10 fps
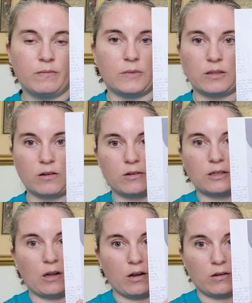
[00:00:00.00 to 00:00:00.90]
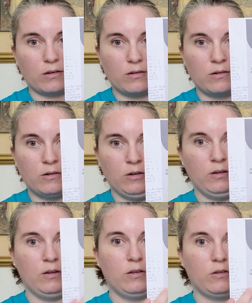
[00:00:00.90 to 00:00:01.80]
It's already done.
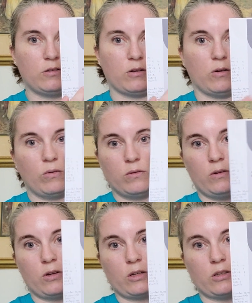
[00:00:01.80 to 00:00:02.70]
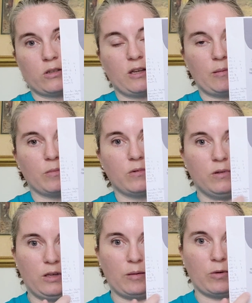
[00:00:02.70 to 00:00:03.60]
So you can just keep
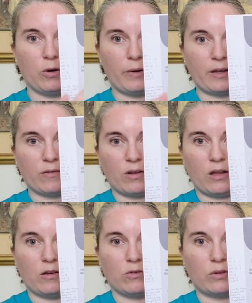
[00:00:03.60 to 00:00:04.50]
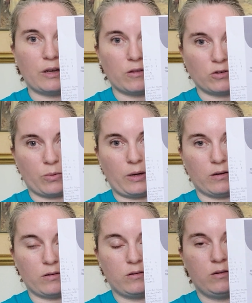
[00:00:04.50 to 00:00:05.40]
going and do the other squares.